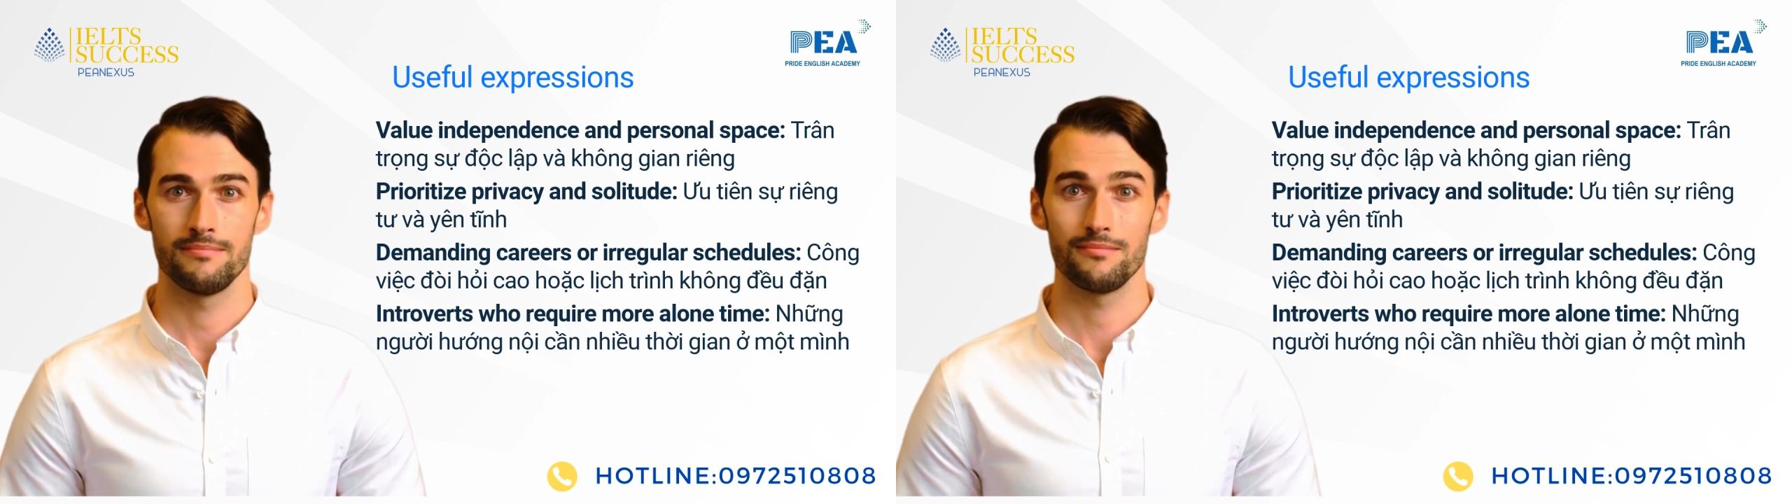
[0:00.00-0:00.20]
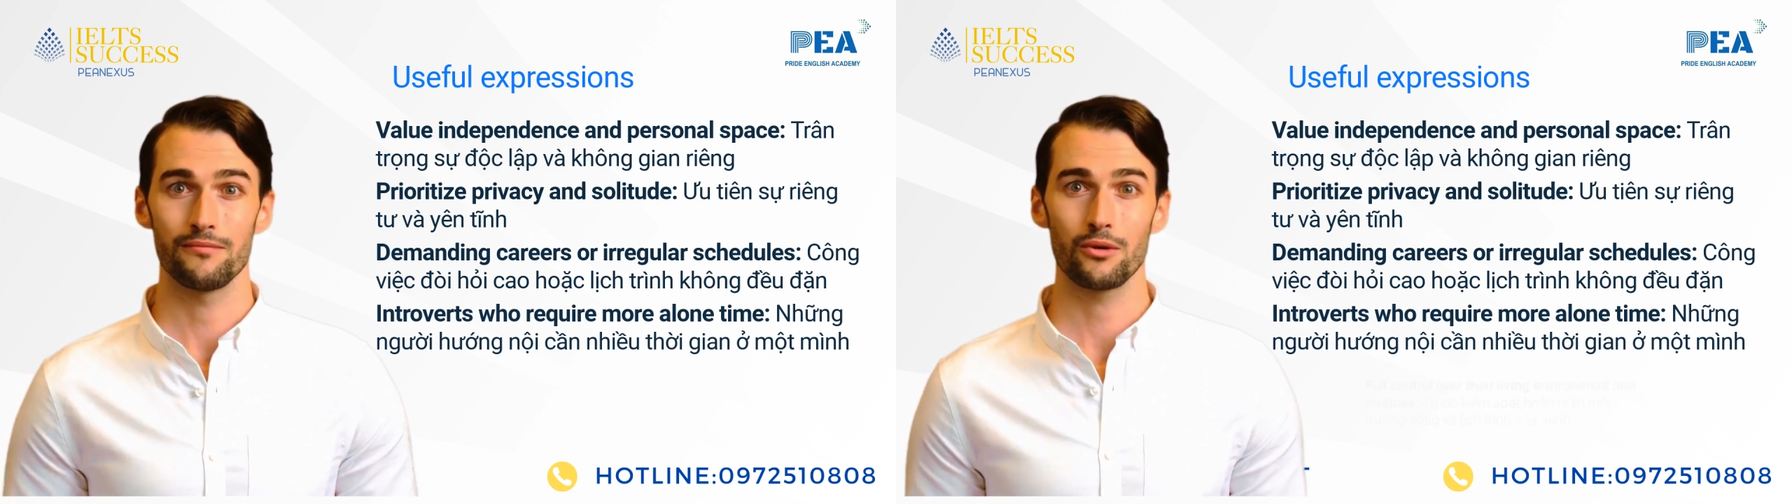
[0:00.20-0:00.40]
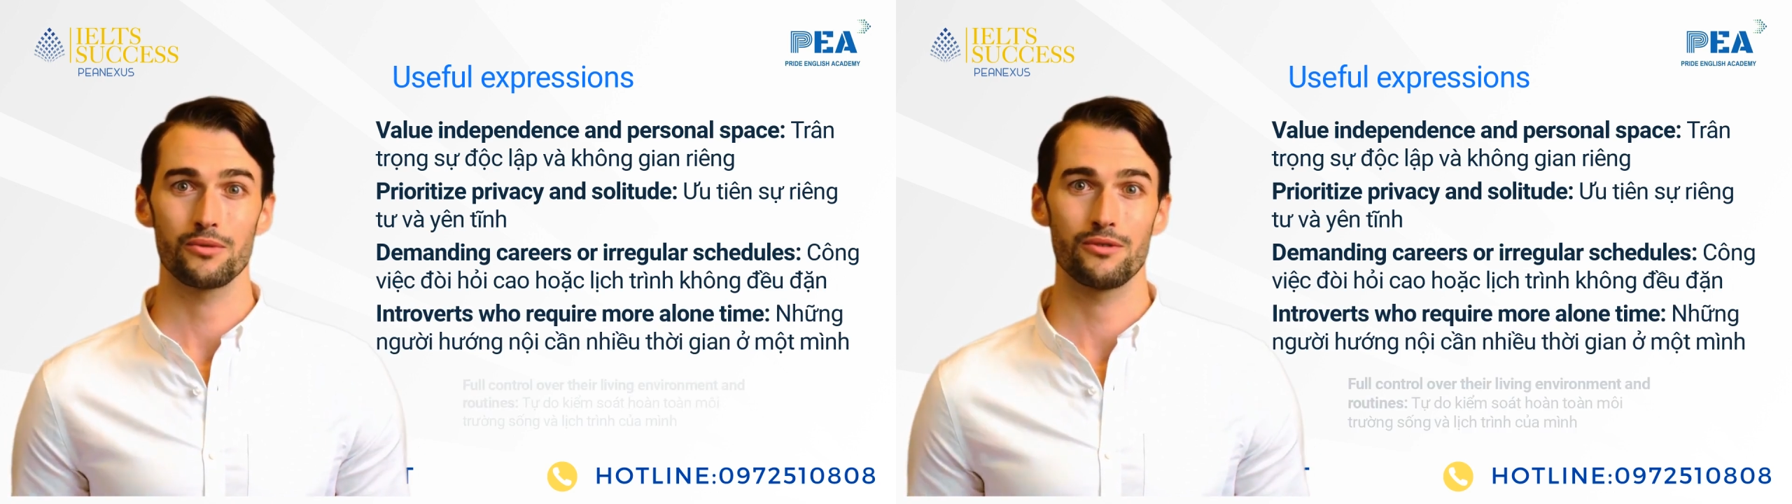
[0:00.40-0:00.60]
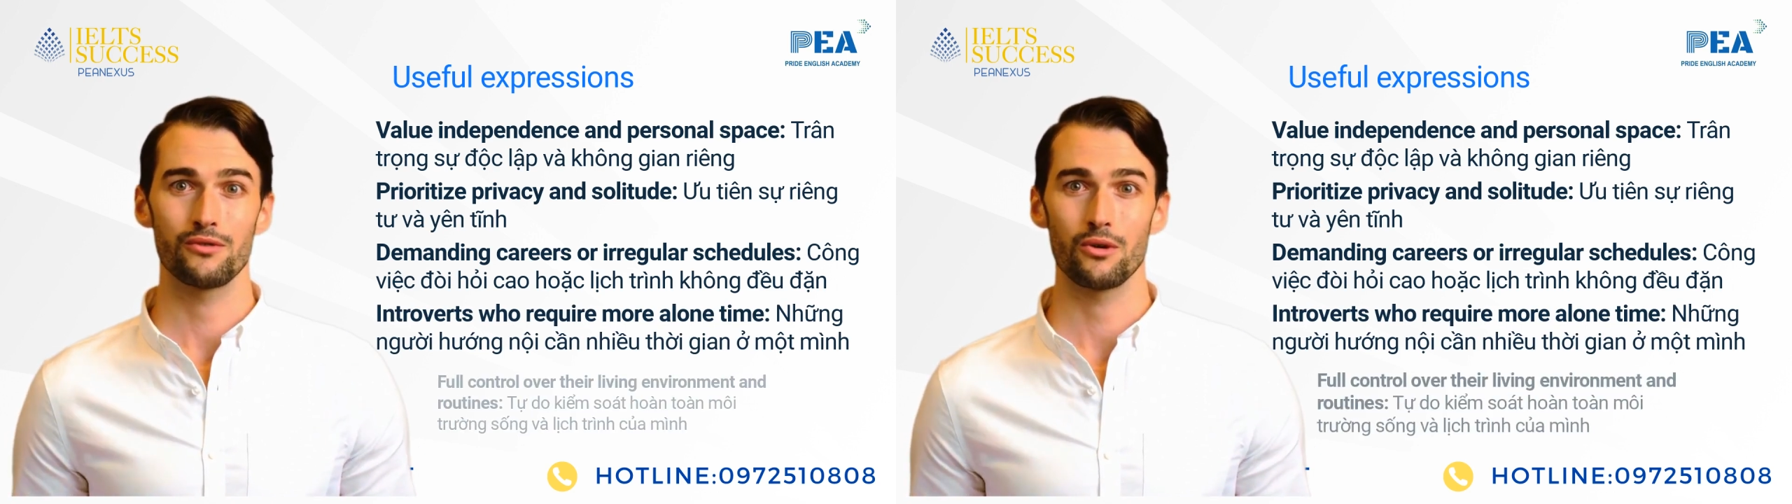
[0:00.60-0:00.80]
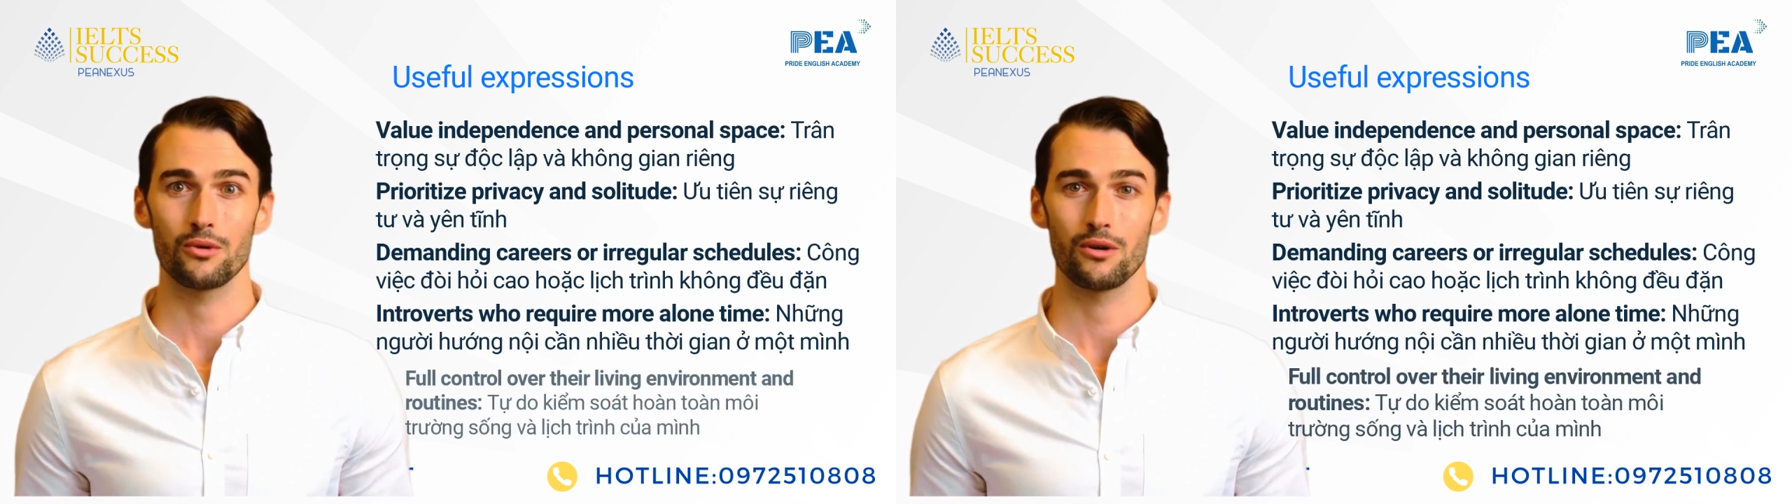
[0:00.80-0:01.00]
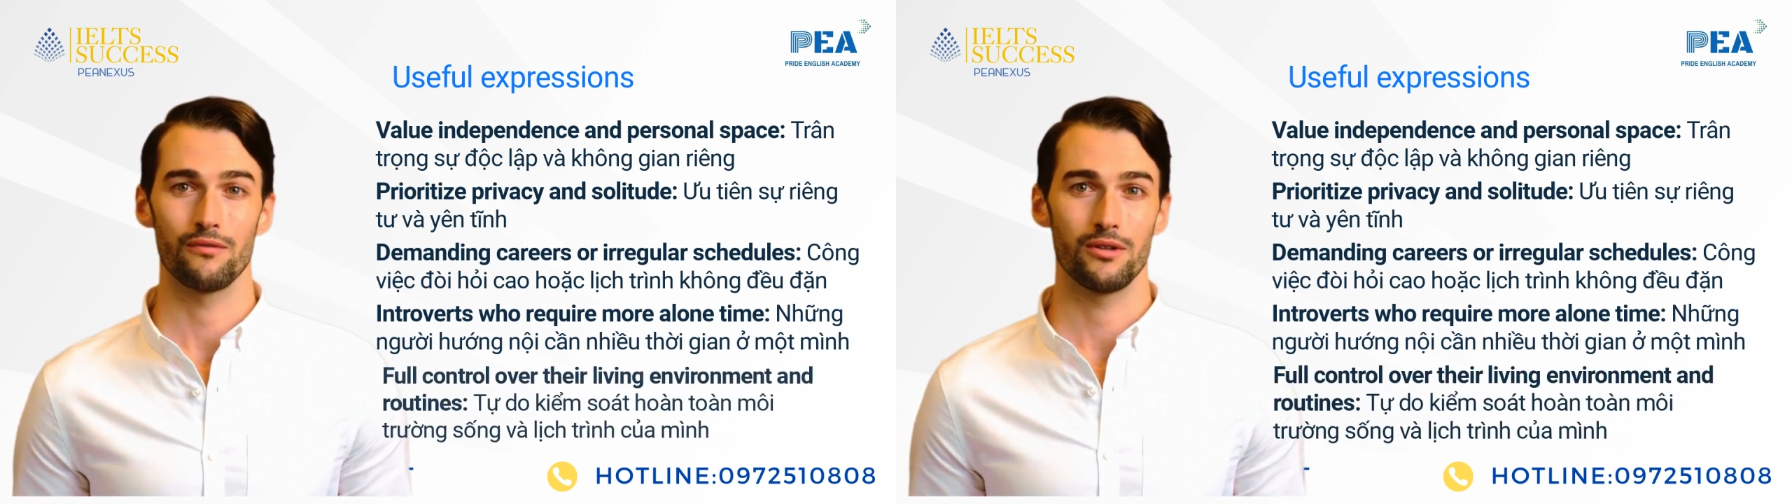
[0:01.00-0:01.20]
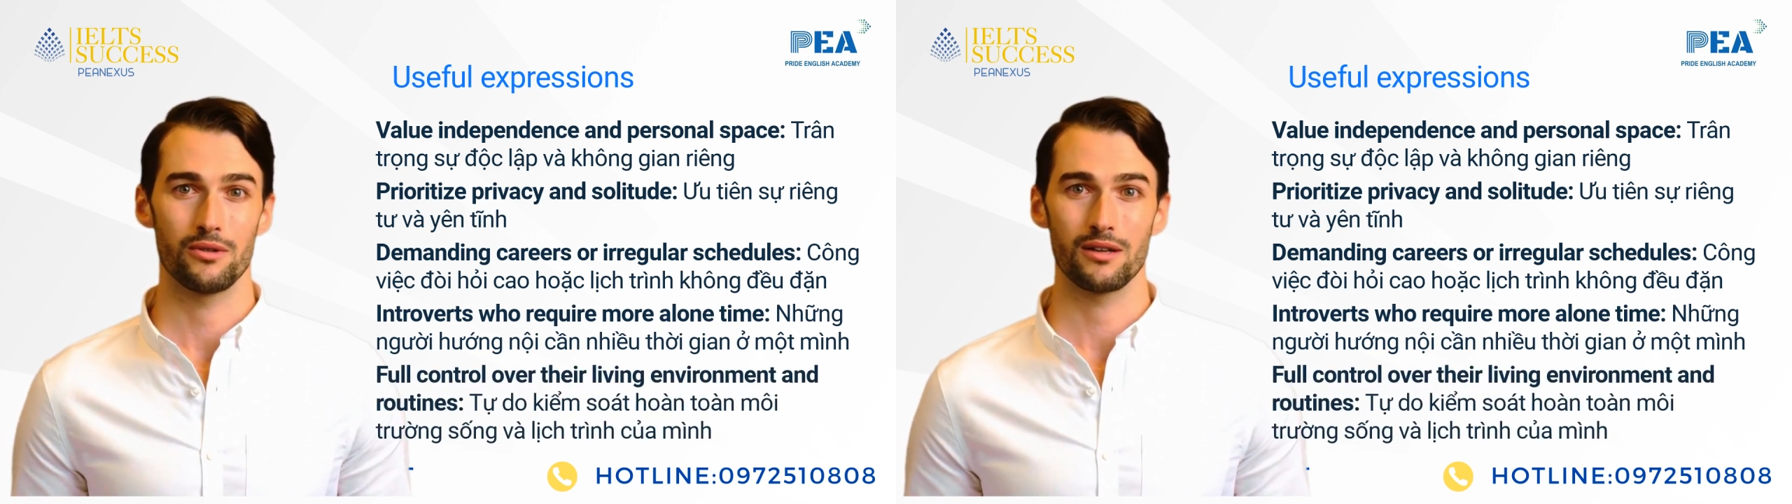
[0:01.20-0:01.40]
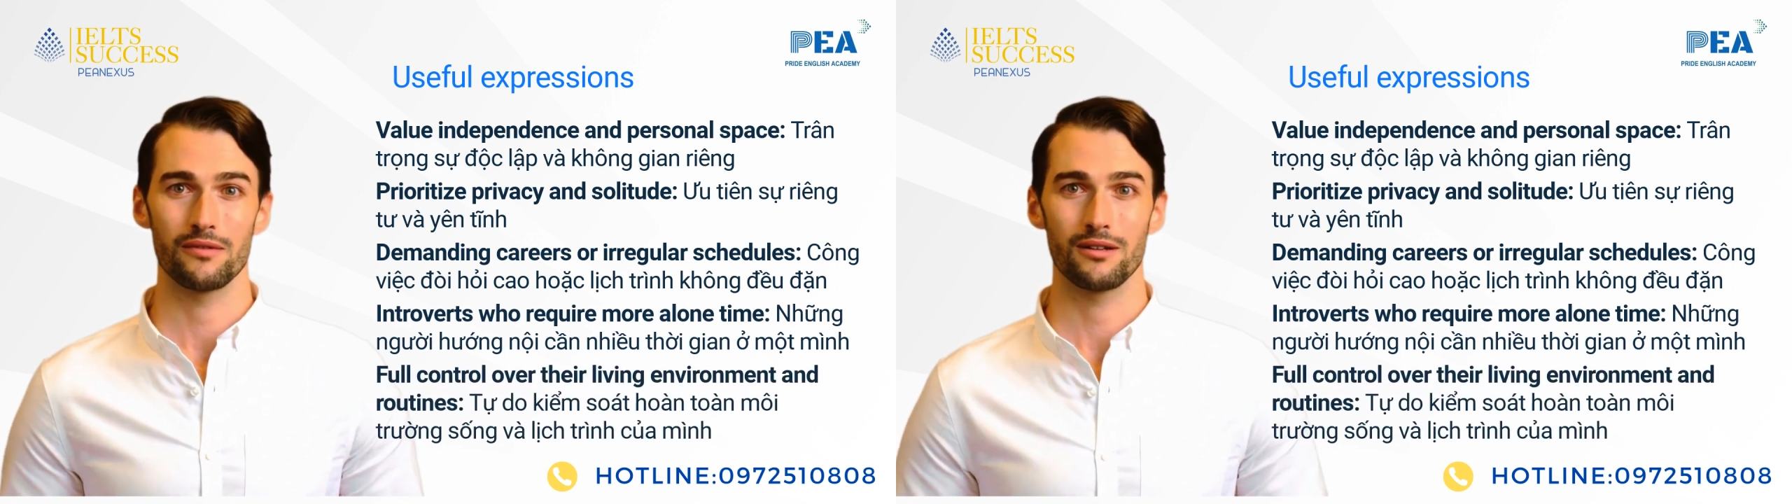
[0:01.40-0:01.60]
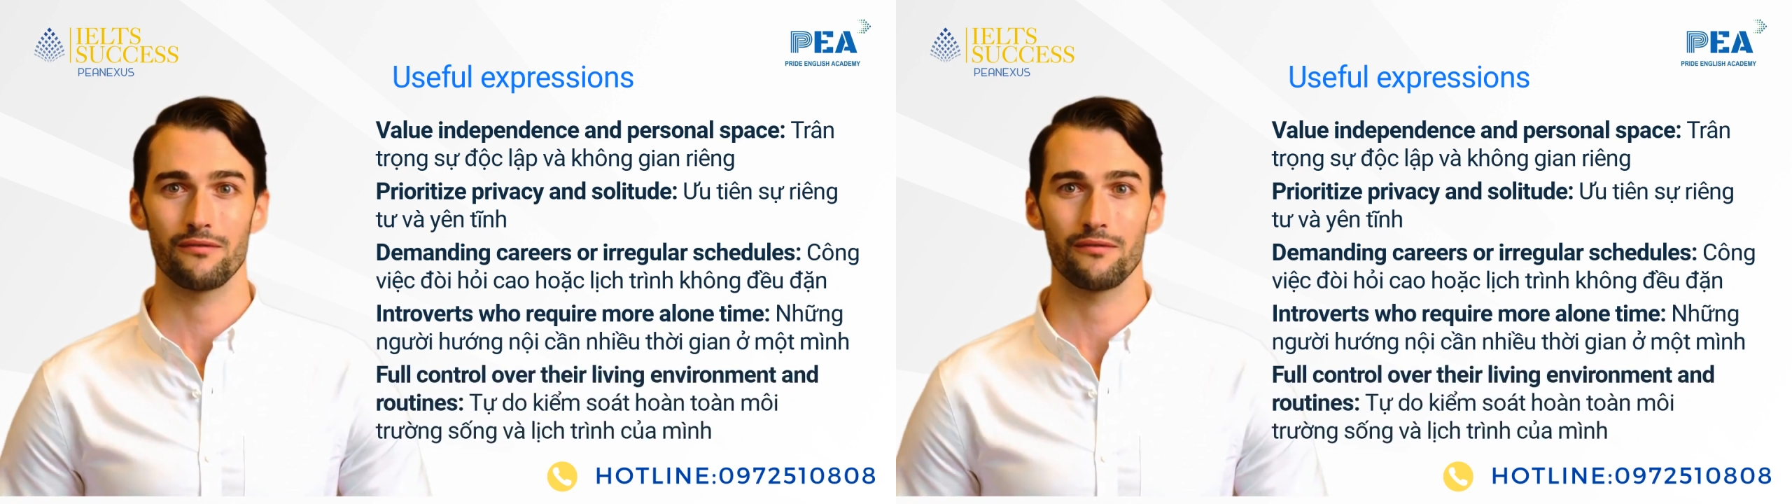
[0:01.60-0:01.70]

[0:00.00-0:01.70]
Full control over their living